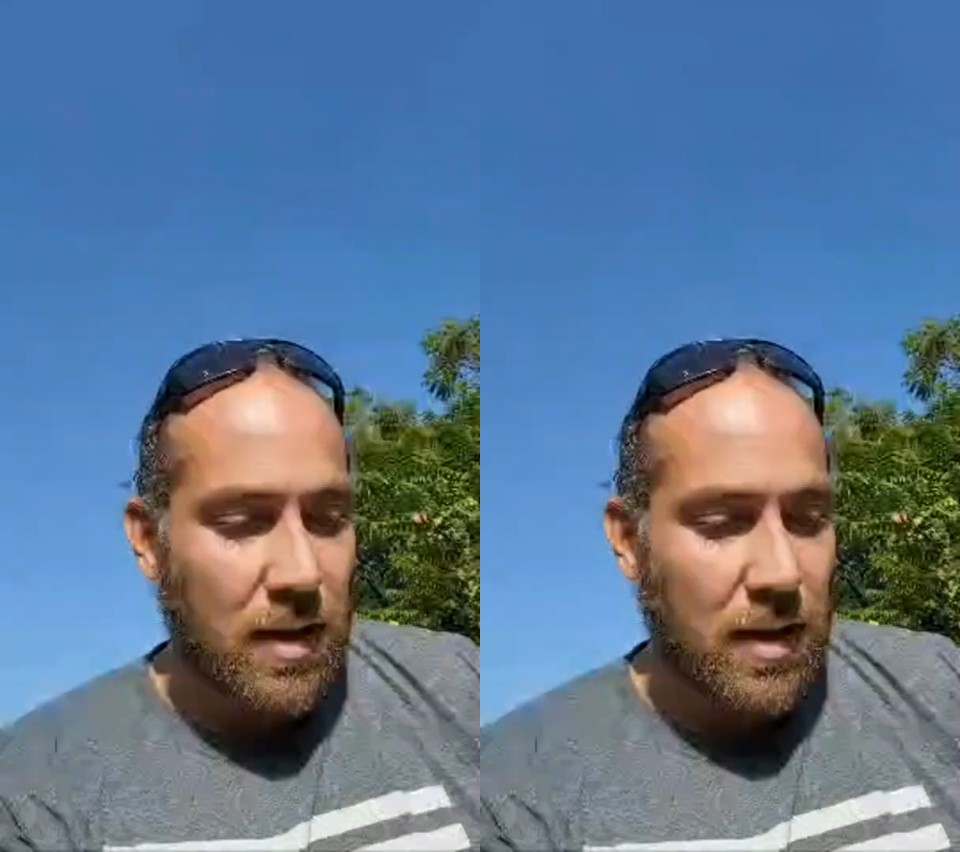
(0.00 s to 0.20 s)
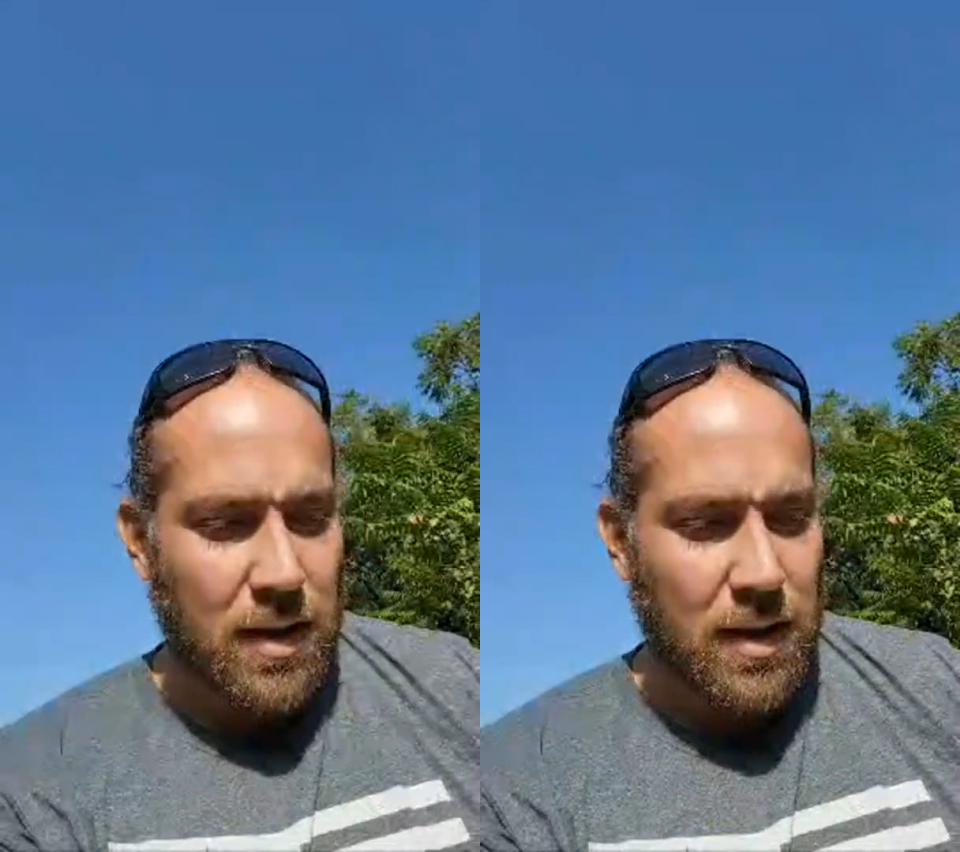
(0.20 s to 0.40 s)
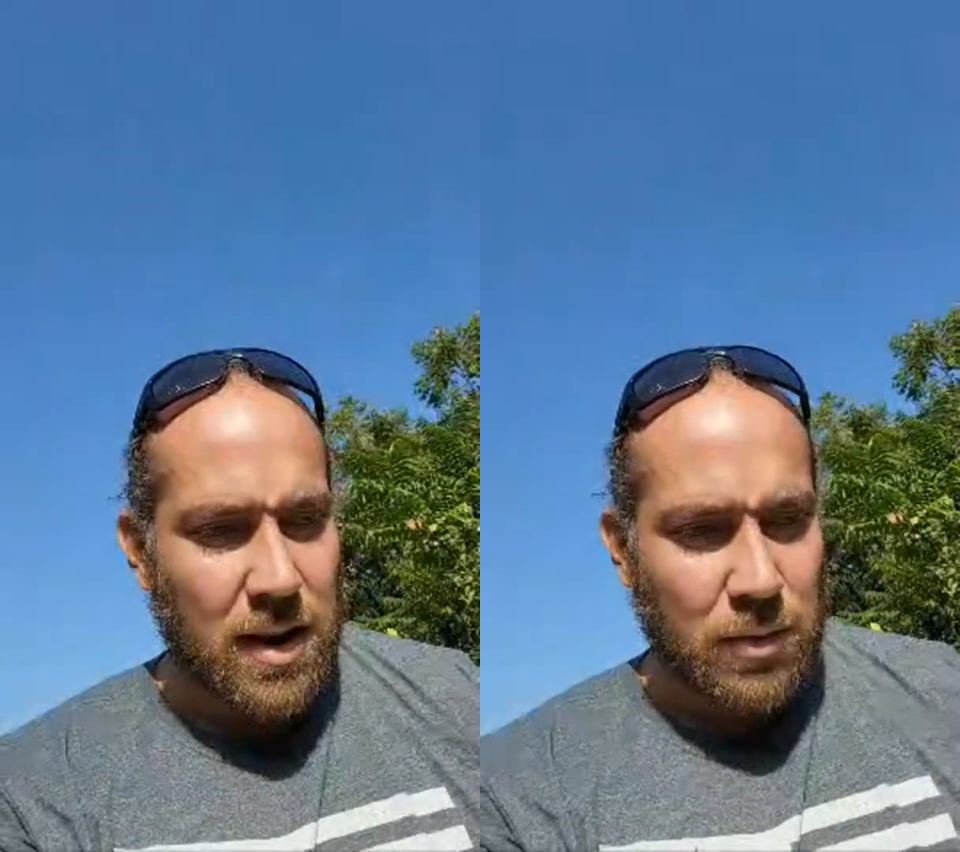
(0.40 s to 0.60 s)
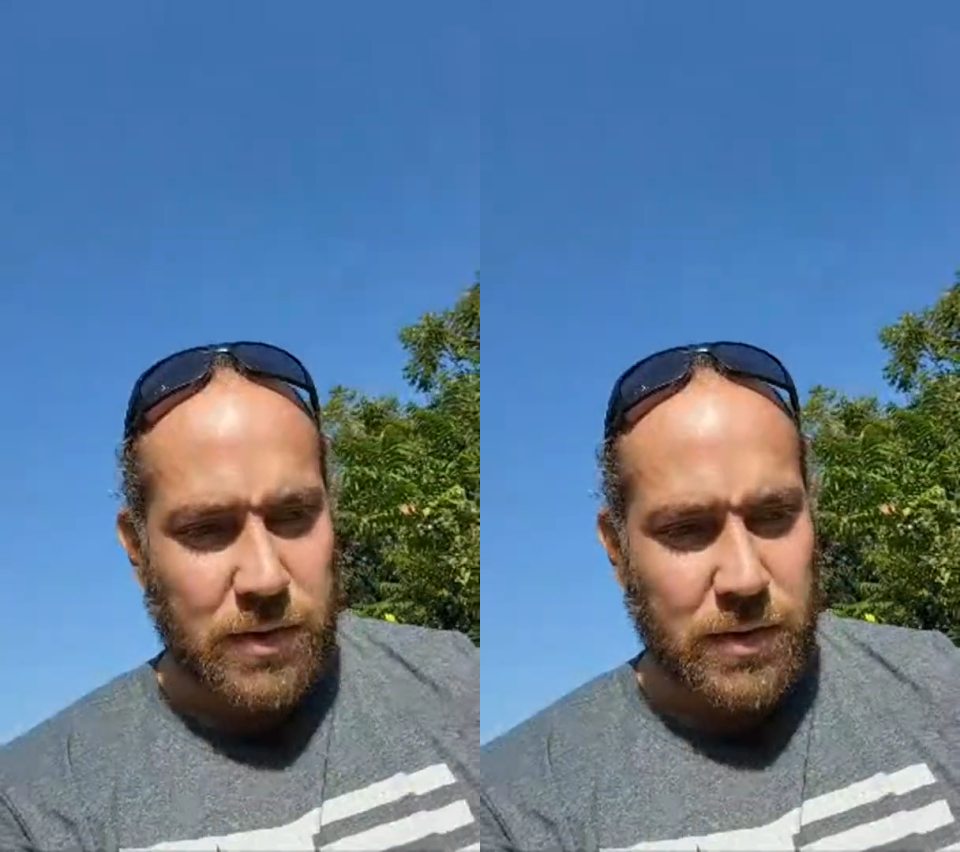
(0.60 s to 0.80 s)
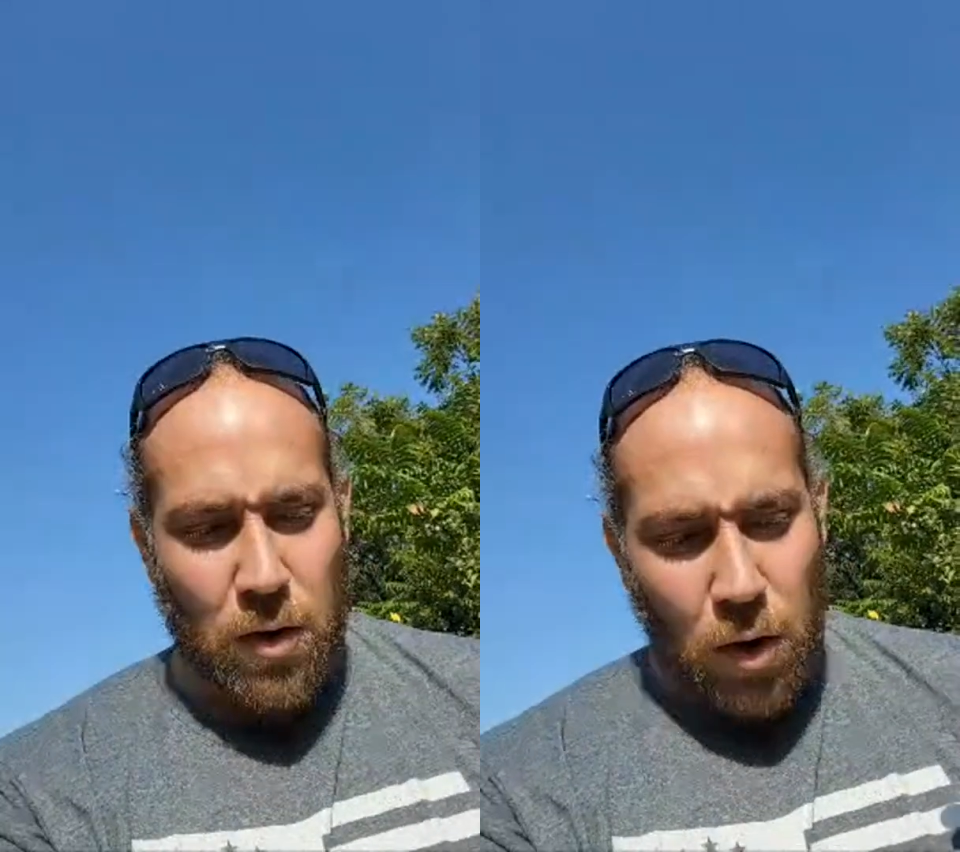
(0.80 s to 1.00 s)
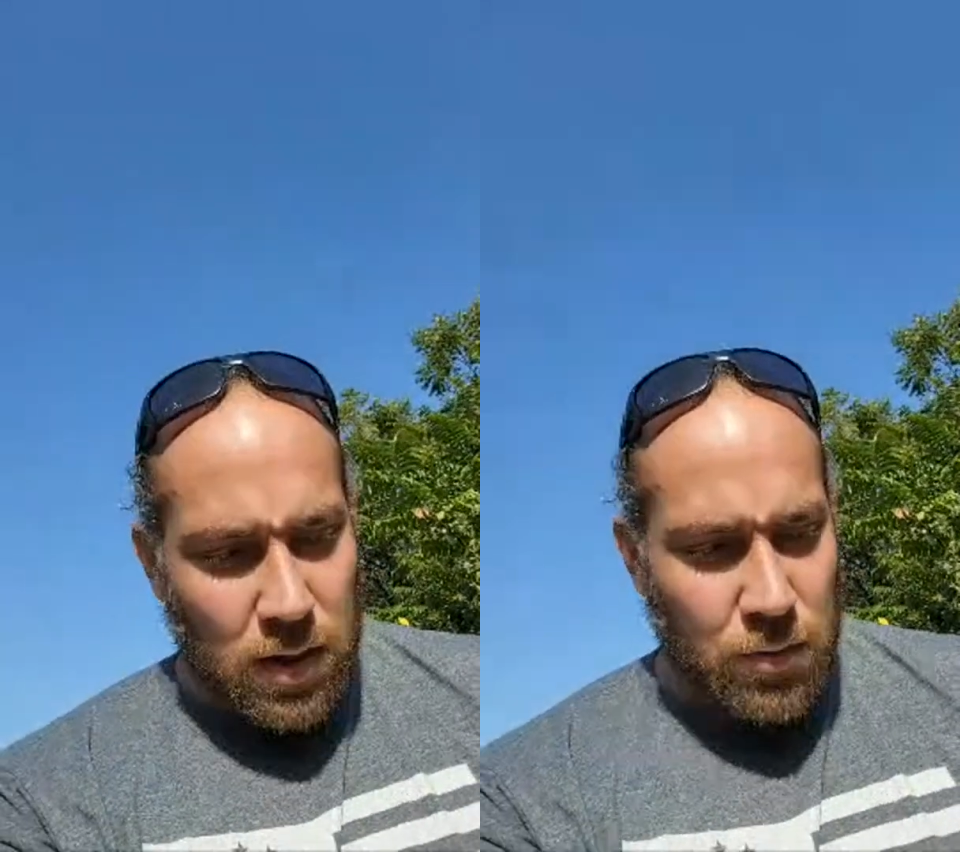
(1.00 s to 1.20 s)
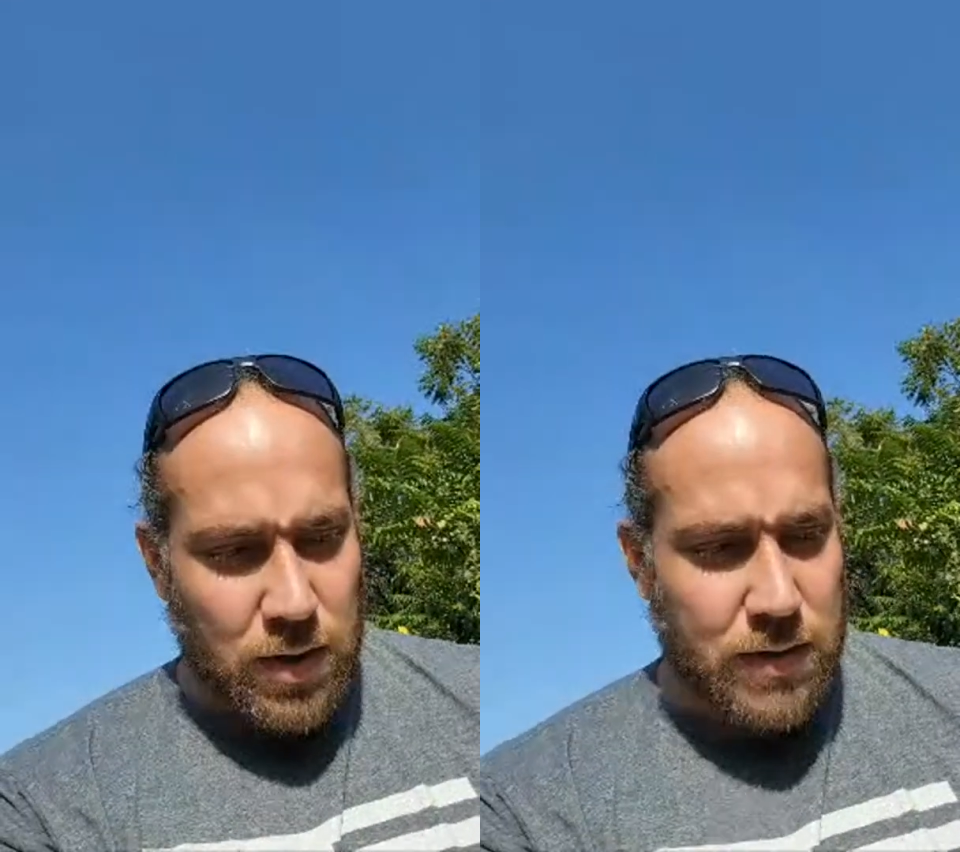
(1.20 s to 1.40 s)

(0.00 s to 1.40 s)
And again, it was all in real